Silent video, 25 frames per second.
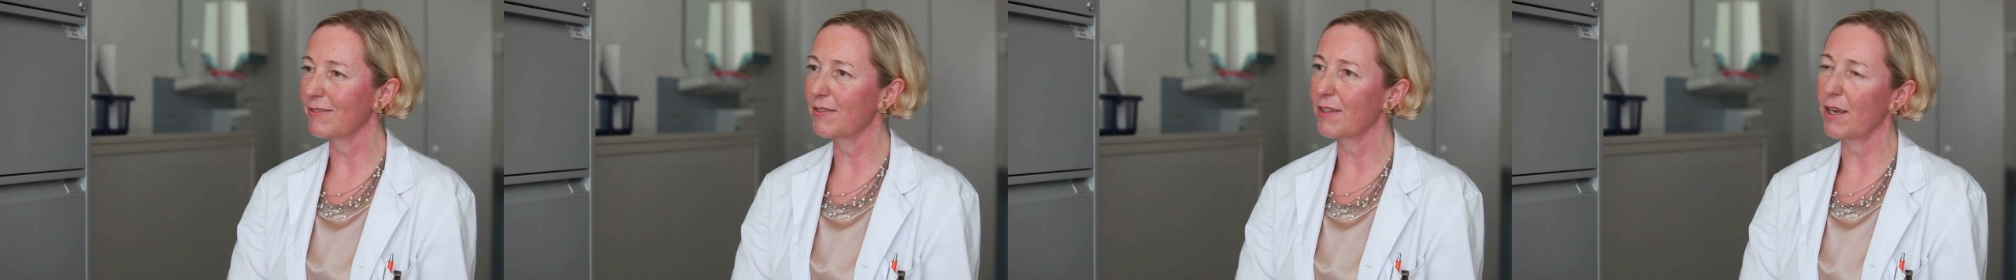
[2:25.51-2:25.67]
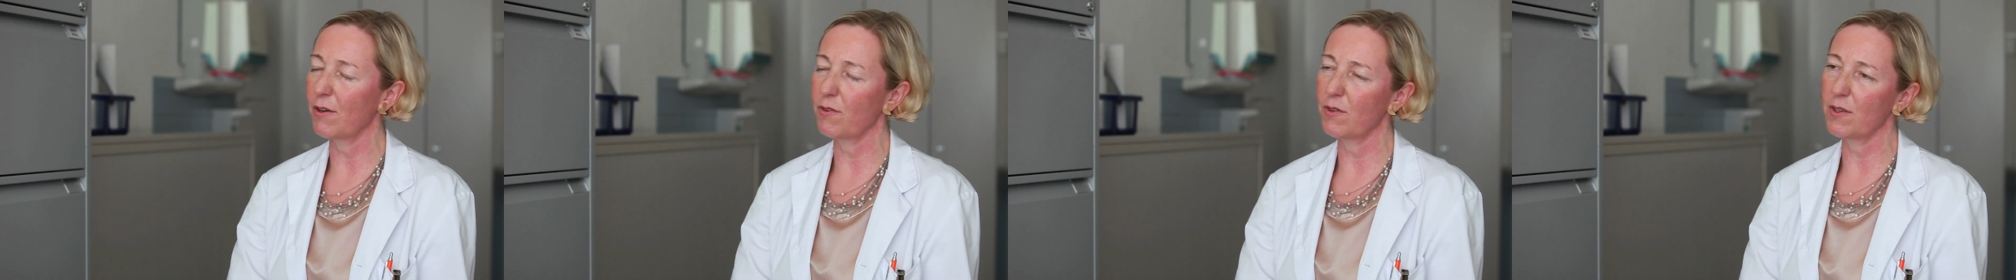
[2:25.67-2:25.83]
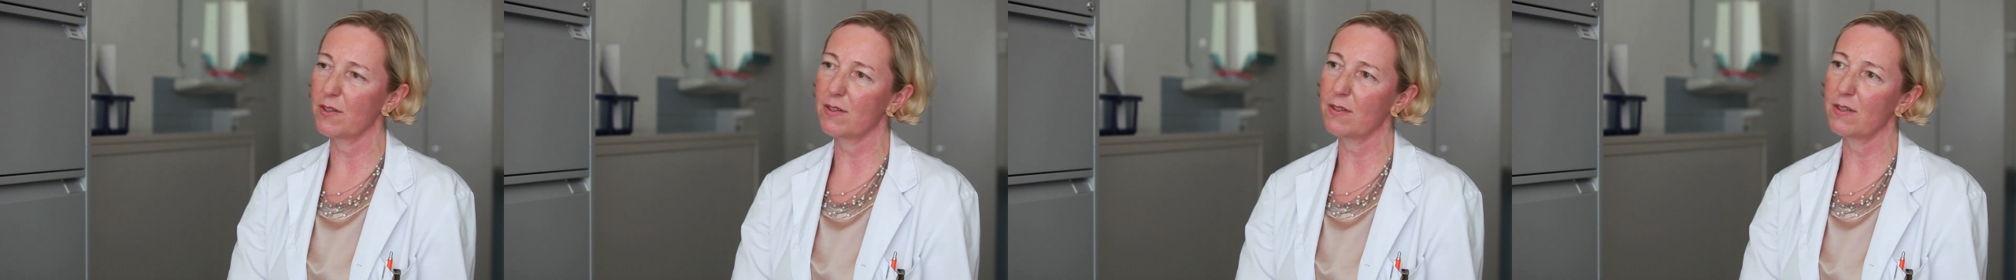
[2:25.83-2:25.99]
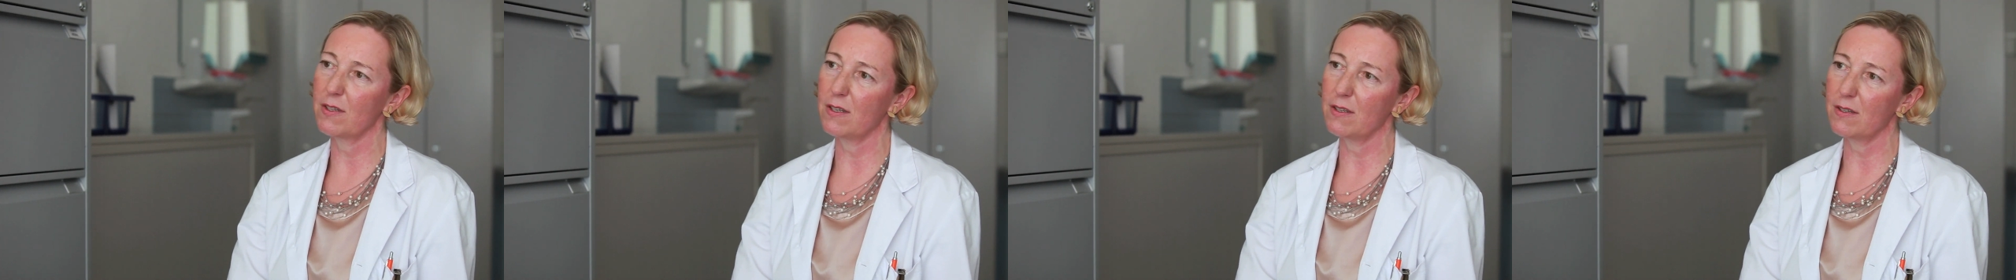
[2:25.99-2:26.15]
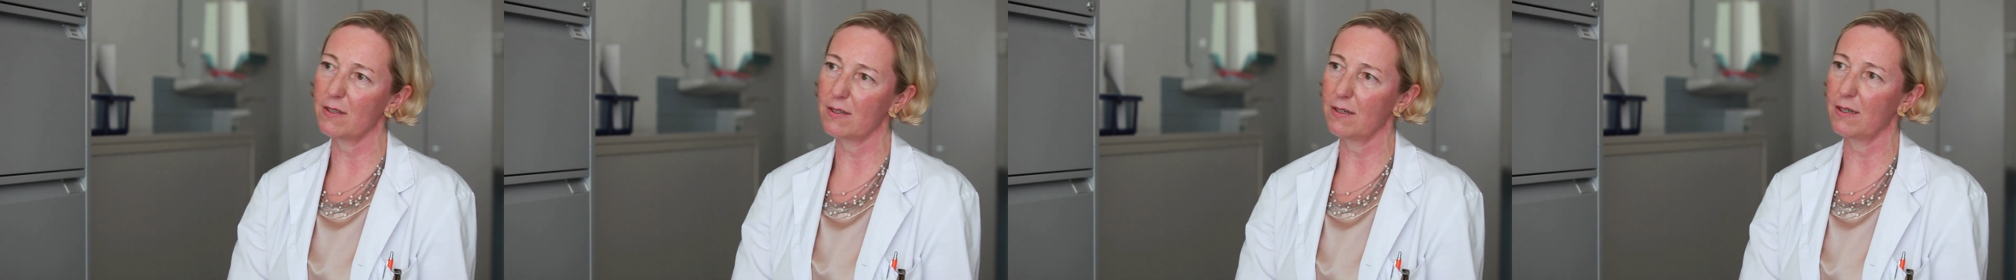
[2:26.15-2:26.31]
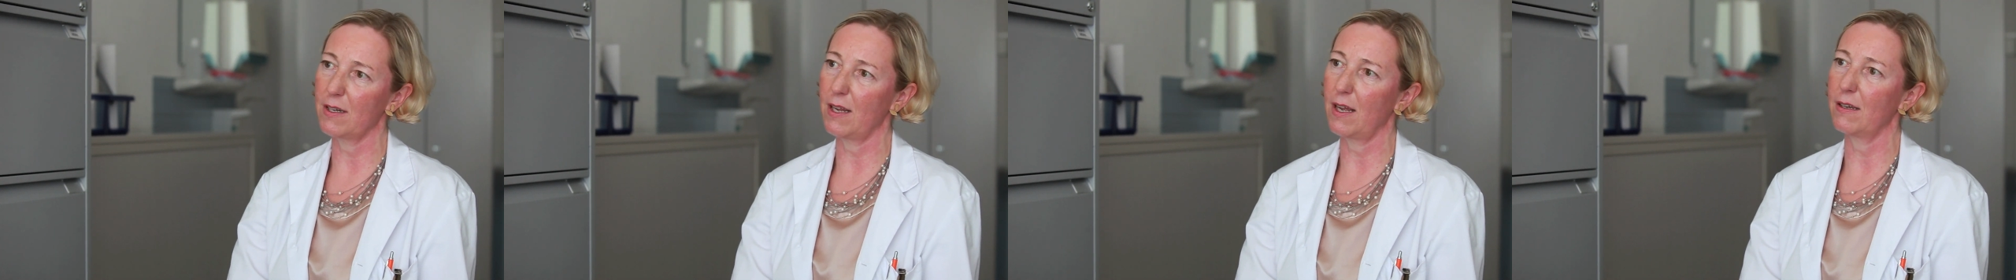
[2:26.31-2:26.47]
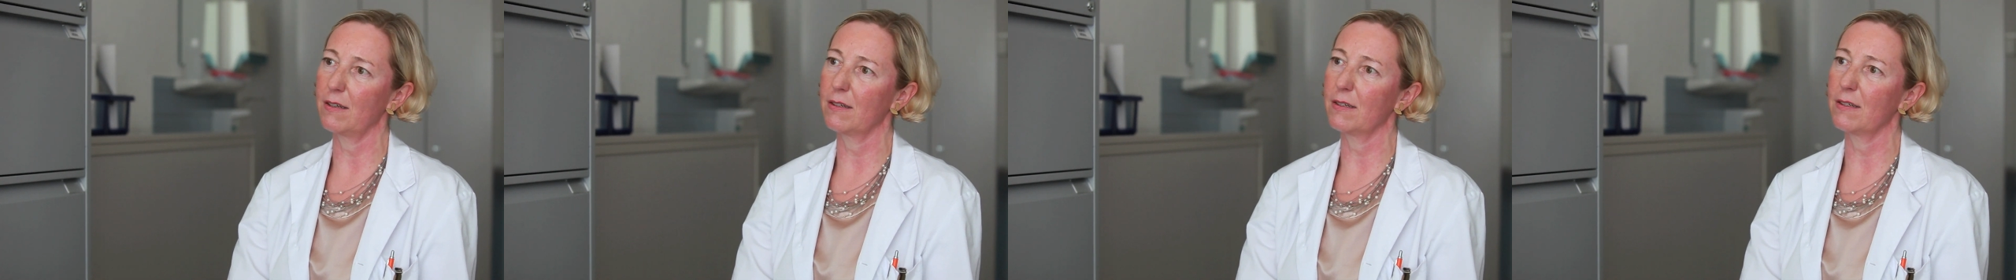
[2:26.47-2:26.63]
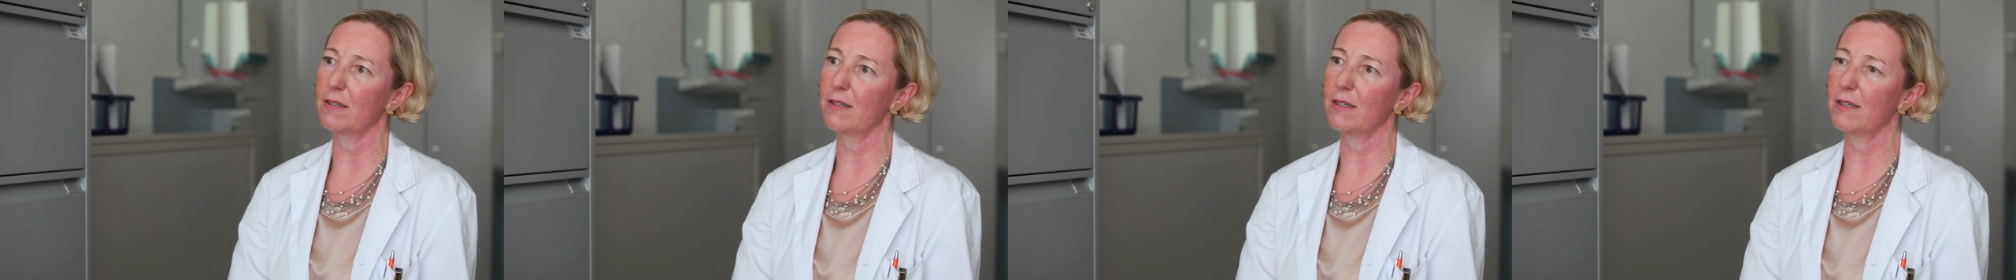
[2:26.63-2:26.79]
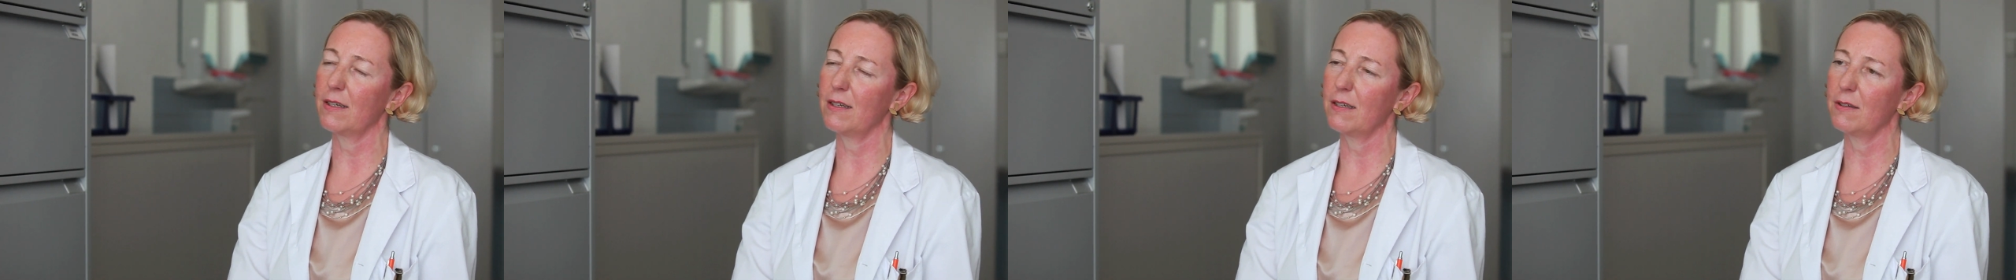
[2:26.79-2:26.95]
There is
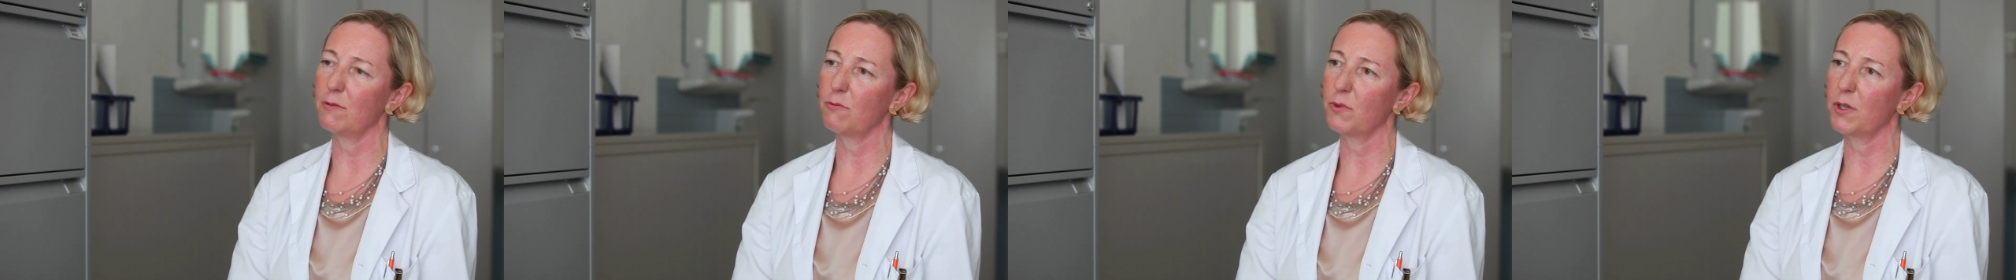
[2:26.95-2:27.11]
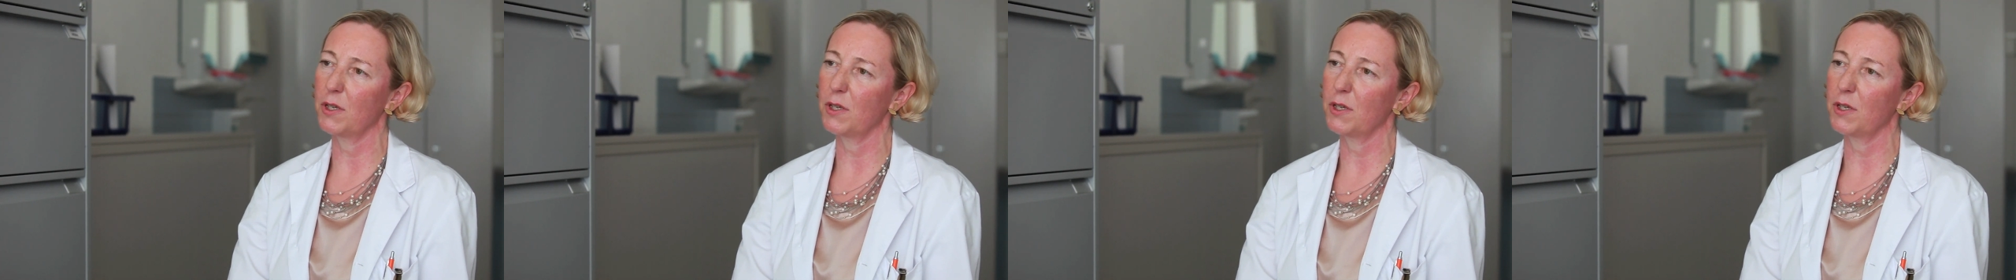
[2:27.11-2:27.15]
seasonality.